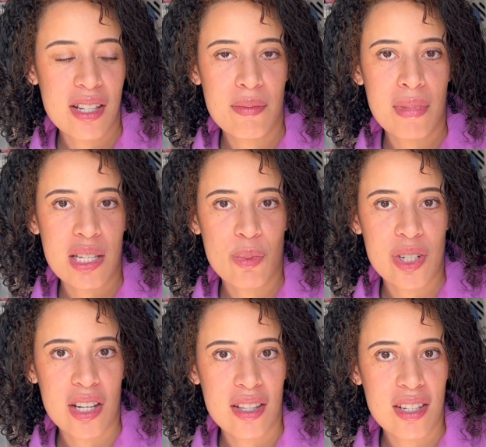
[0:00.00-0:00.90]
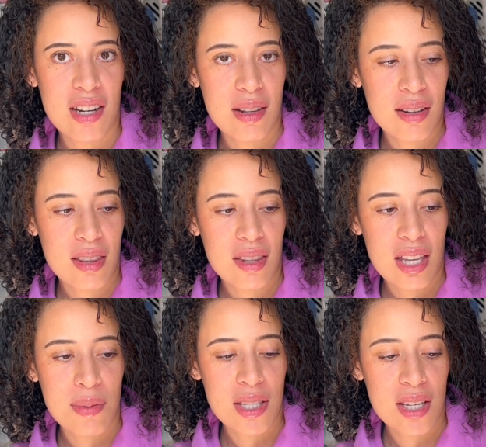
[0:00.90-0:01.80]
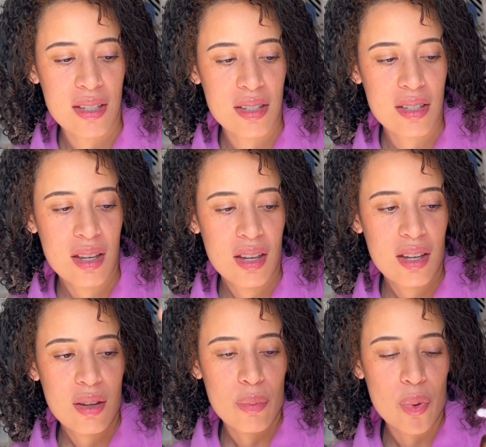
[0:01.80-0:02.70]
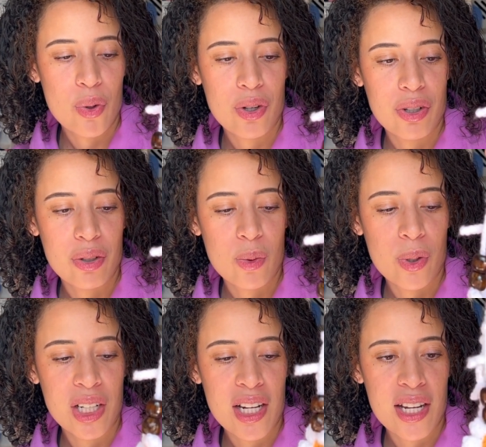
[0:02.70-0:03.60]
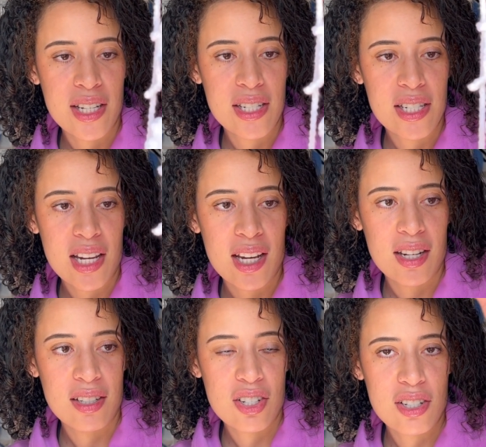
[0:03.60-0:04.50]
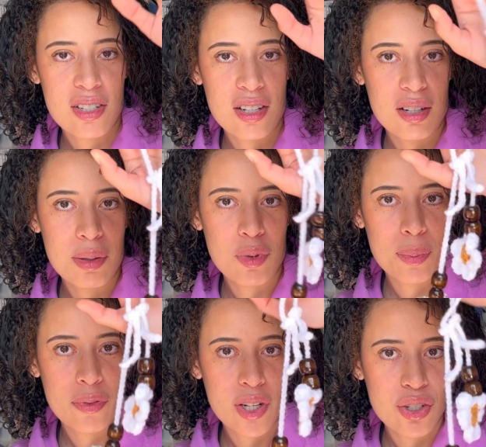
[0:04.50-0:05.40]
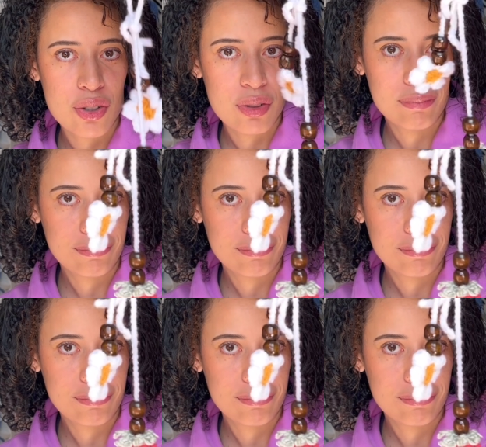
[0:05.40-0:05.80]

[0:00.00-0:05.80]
it makes more sense and it keeps things more organized and just a little bit more professional.